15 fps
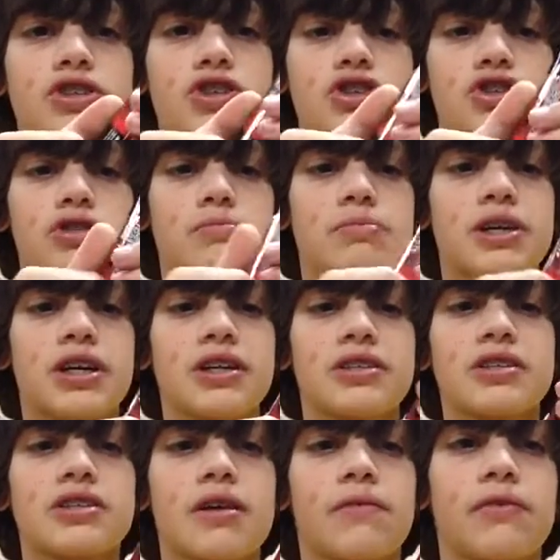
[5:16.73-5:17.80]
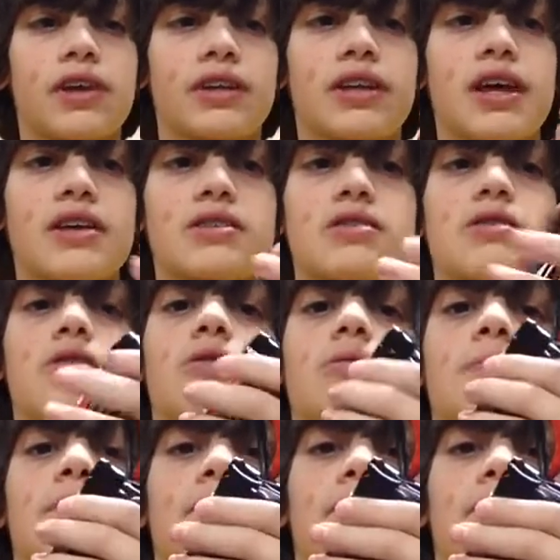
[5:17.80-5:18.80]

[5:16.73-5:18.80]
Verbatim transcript: it should be and stuff like that. So,